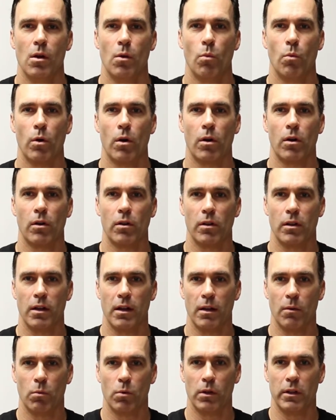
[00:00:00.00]
where
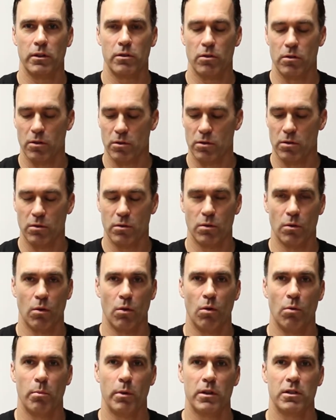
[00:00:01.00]
it will introduce you to a
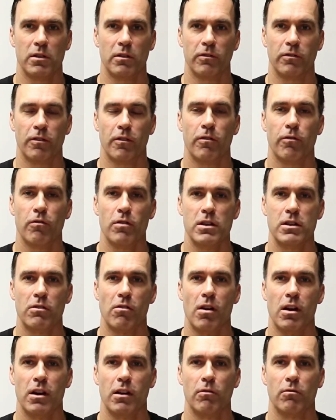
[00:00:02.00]
whole bunch of free
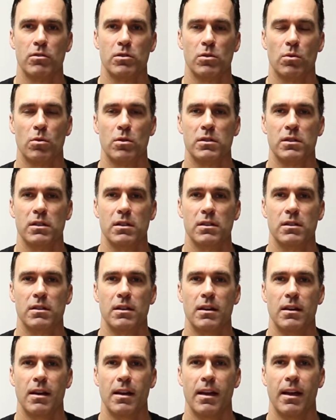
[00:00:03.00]
training resources.